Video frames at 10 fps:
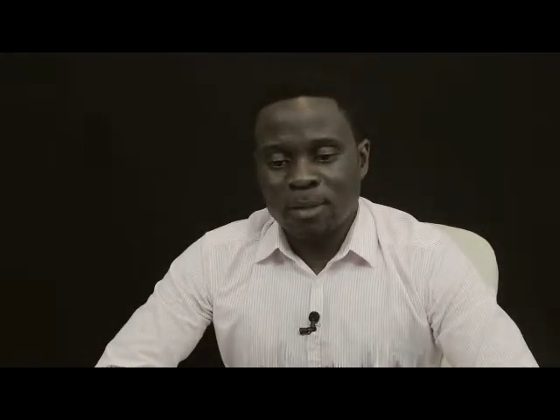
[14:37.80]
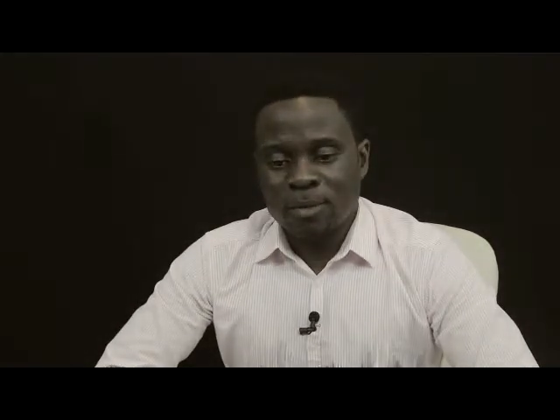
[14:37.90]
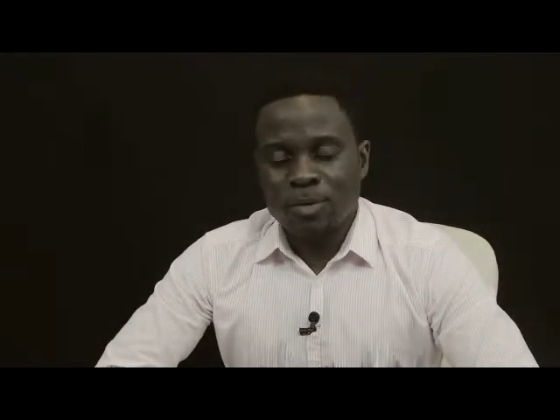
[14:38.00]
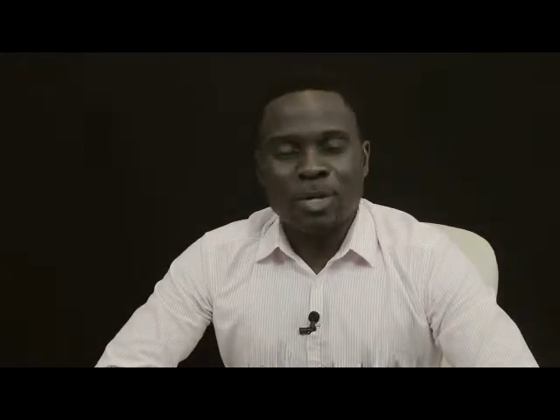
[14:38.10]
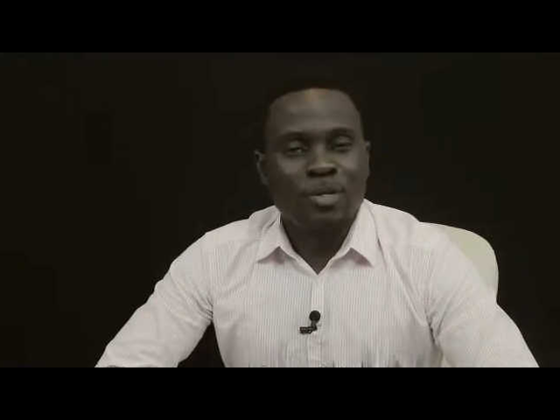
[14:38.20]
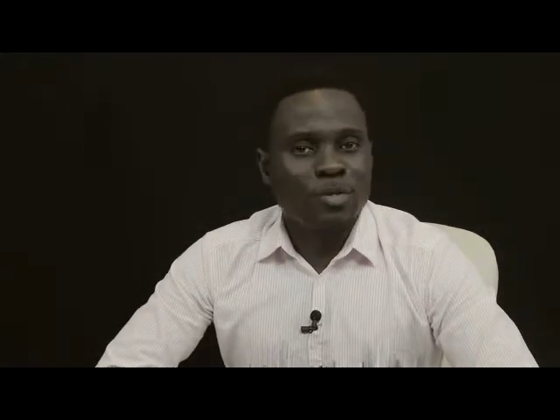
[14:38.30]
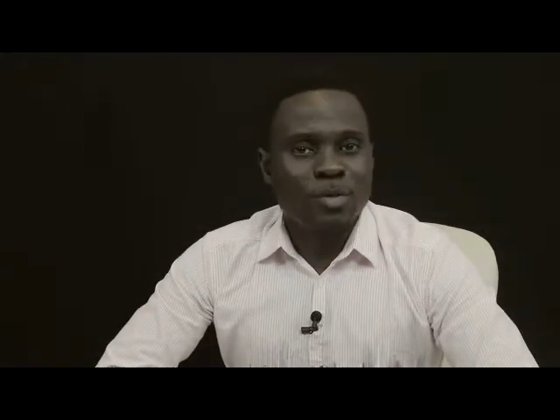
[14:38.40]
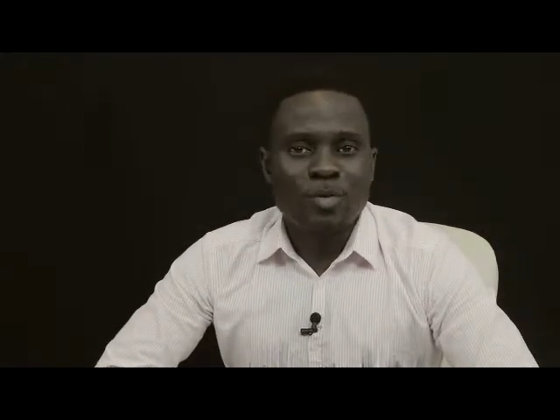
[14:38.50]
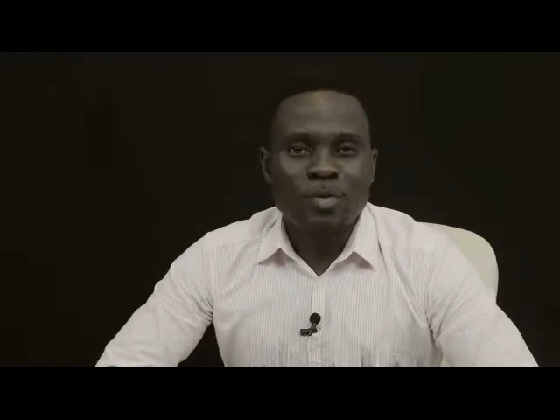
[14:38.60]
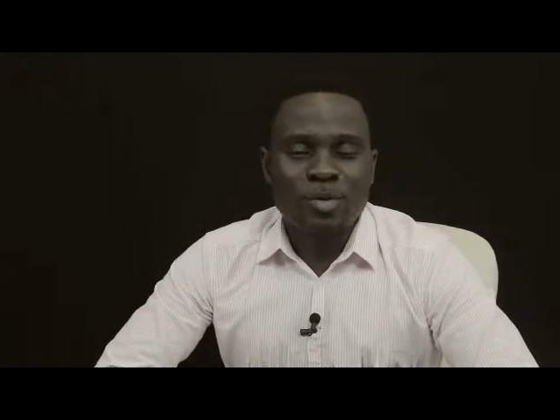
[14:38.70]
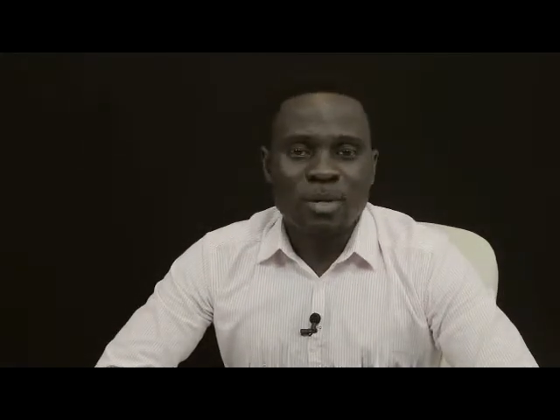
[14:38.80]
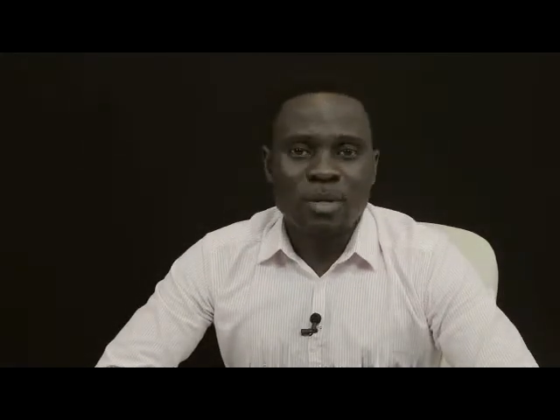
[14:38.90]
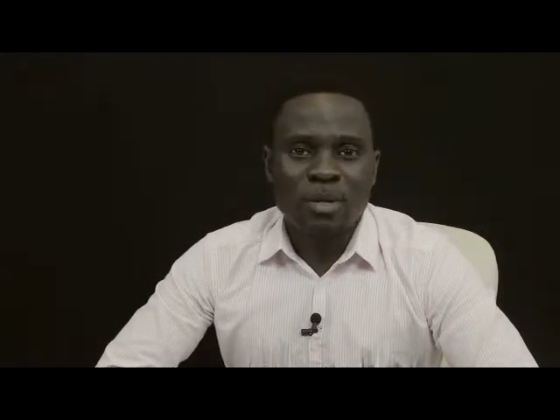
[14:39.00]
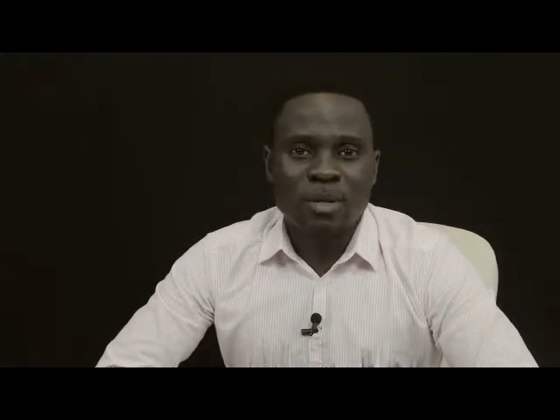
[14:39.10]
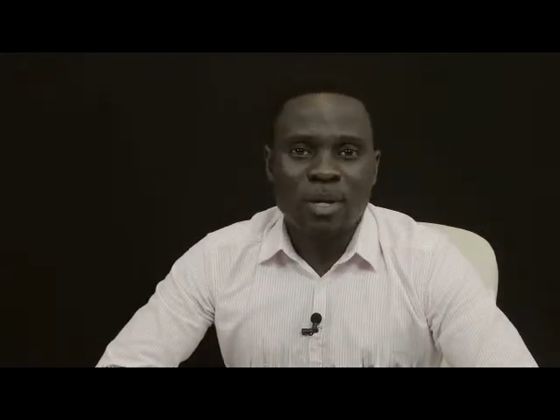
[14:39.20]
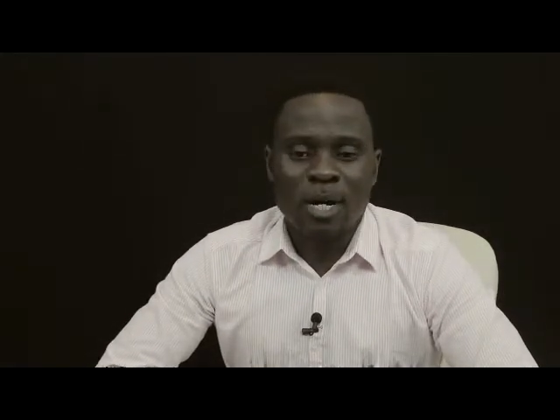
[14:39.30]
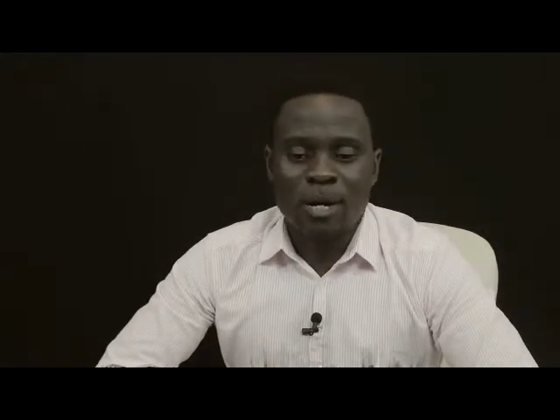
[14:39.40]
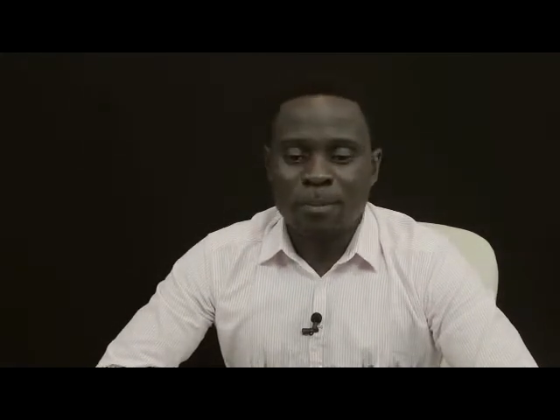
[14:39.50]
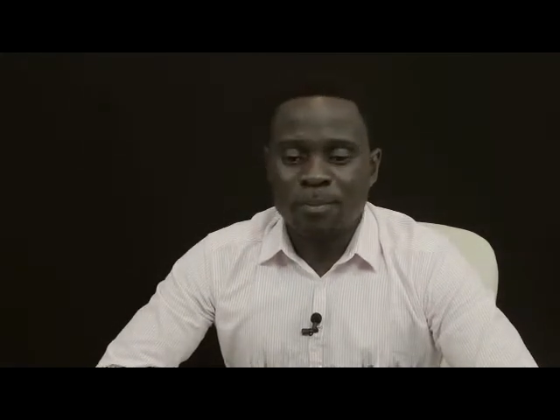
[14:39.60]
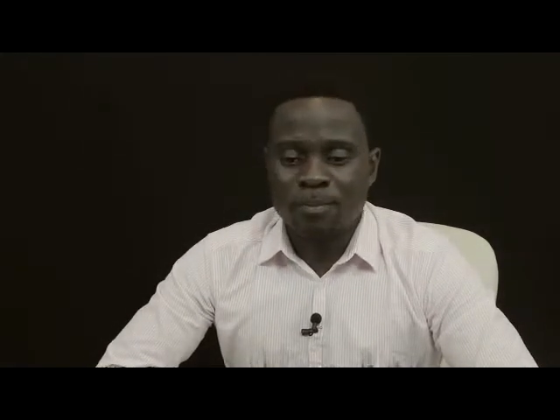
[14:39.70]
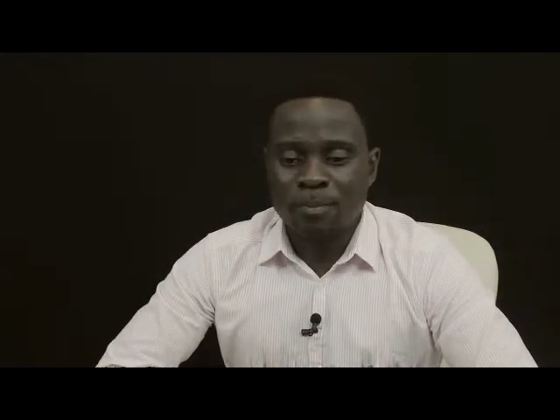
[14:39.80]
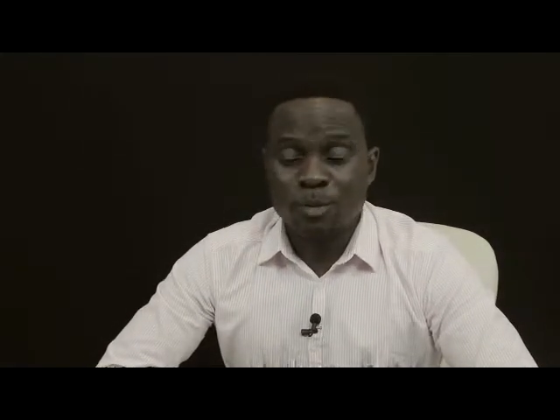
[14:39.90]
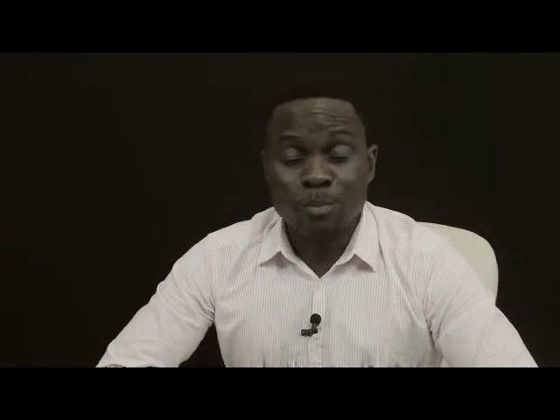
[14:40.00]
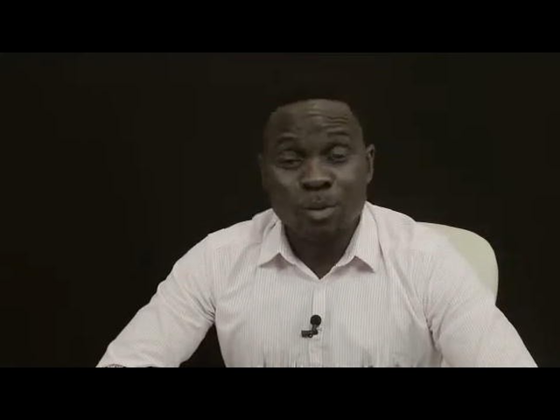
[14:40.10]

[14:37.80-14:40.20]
you can use your